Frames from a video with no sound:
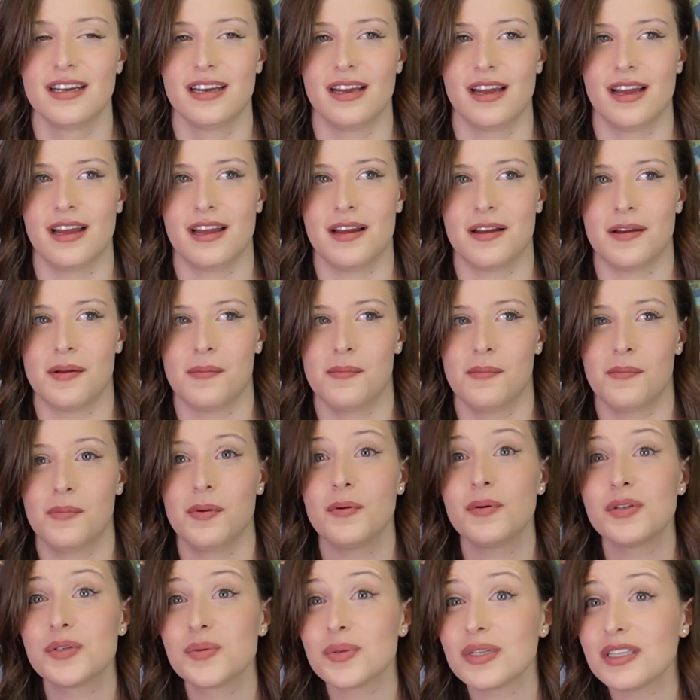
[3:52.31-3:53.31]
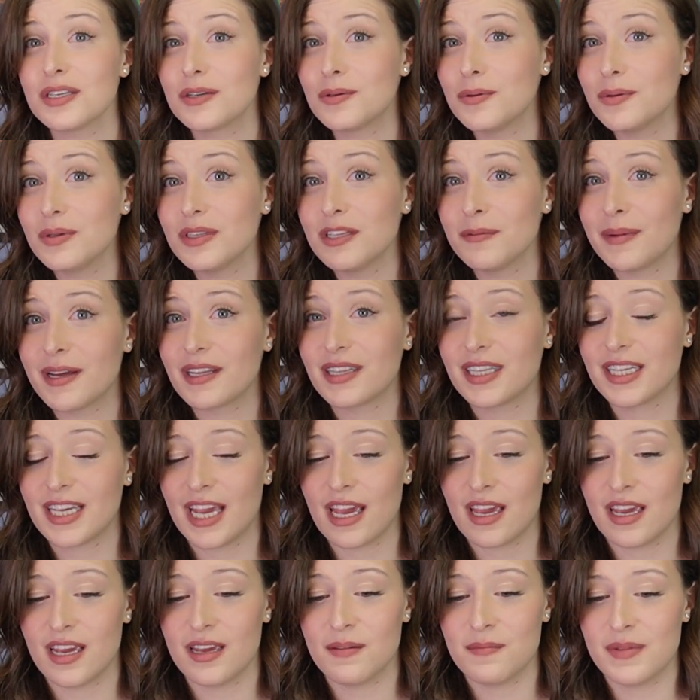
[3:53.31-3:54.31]
But what's really cool about the
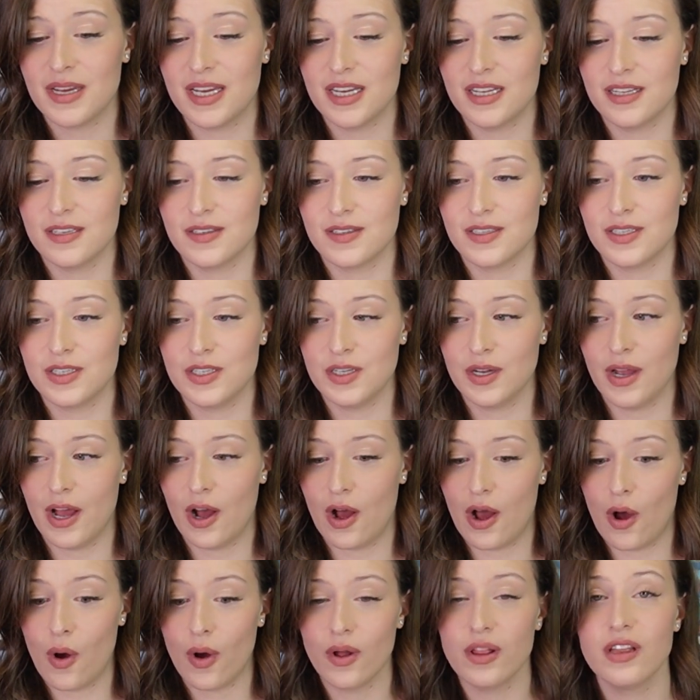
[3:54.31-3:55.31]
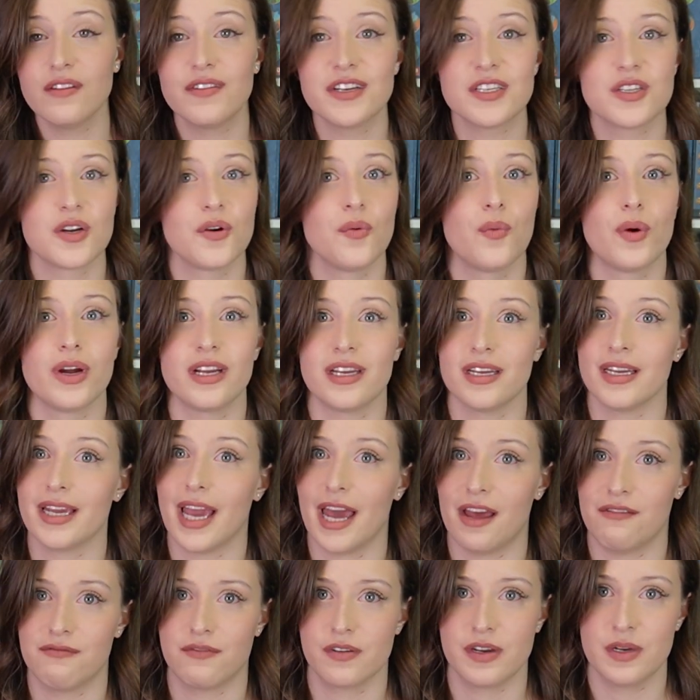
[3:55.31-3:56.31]
game is all of us are working
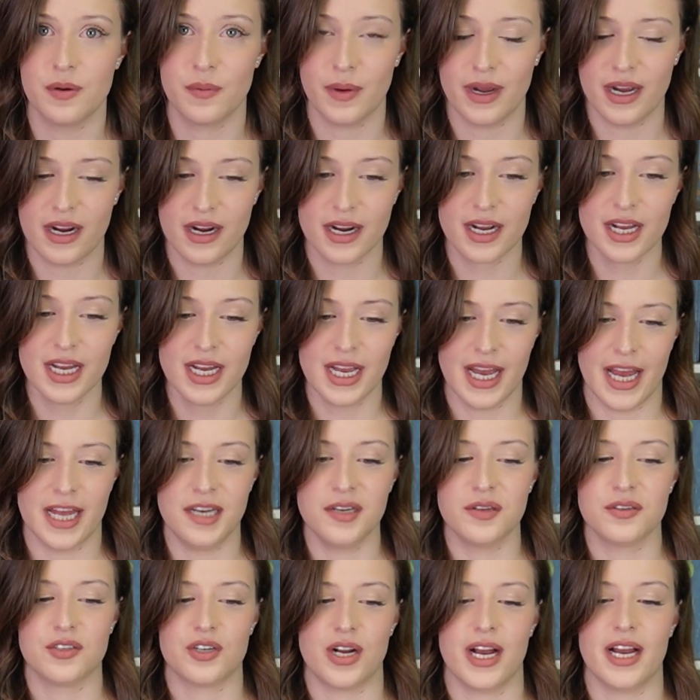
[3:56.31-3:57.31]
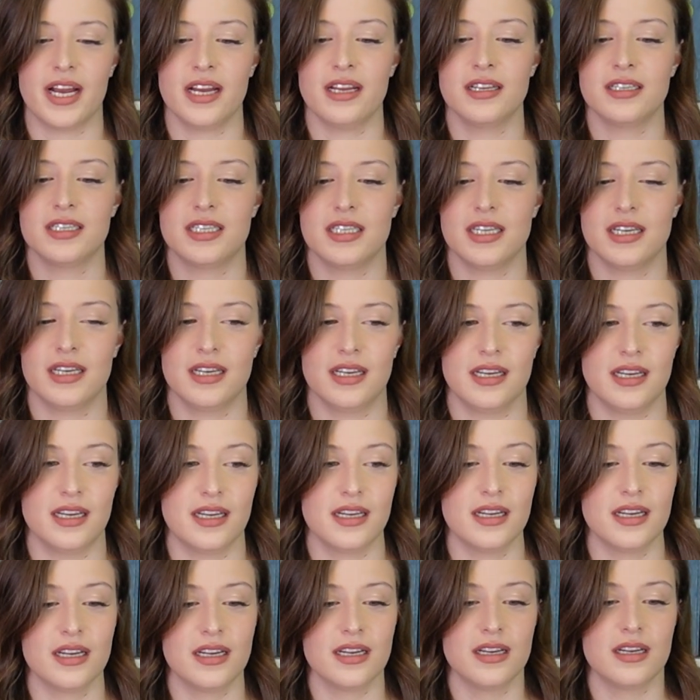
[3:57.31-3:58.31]
everywhere, and you're trying to
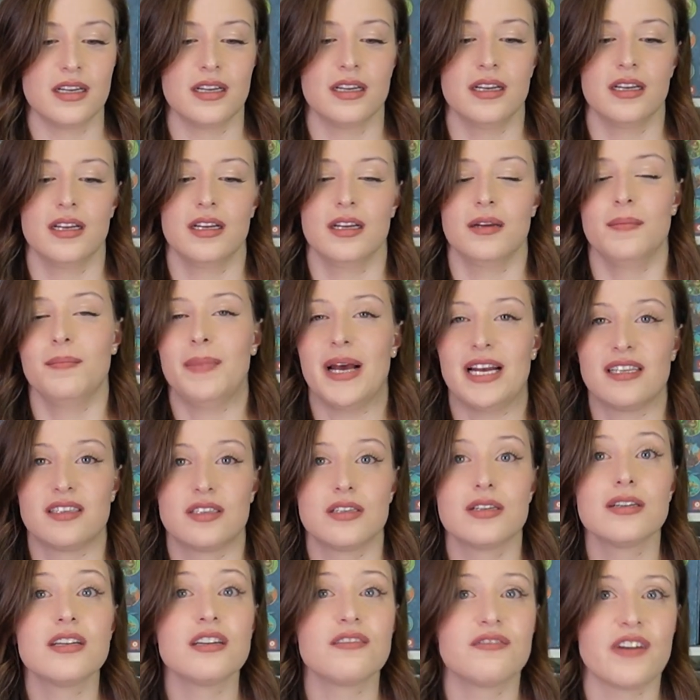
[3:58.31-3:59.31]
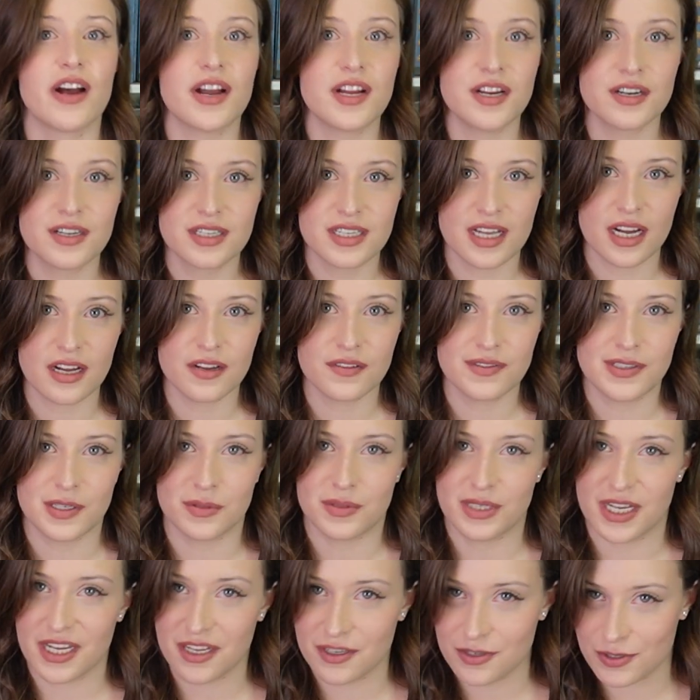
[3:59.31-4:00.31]
best certify yourself so
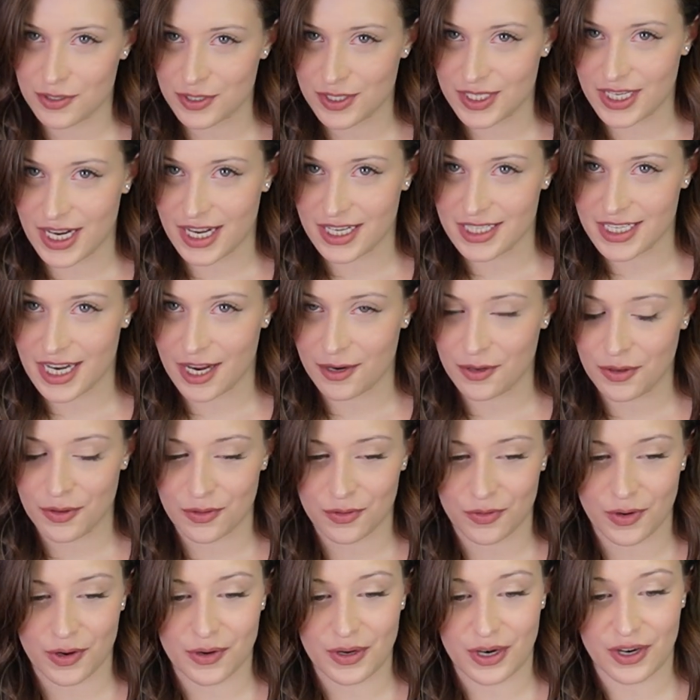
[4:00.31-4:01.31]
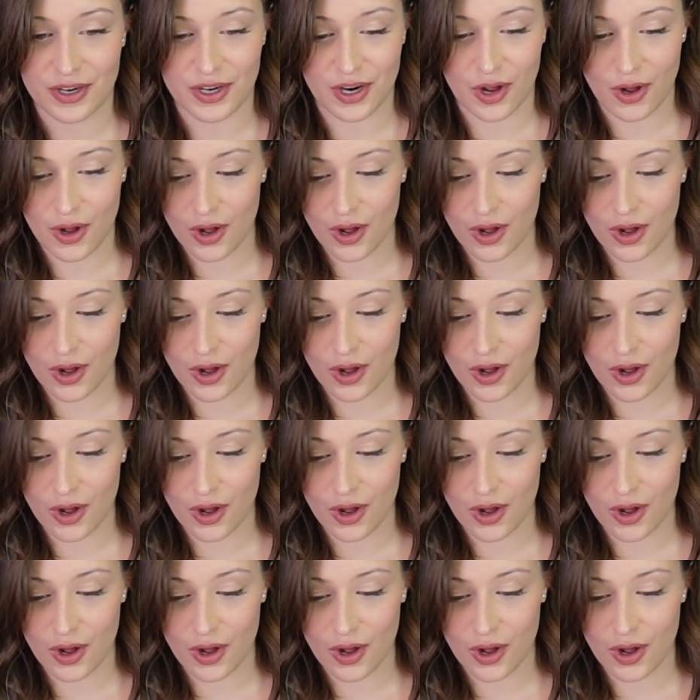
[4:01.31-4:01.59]
Sandra's not down your throat on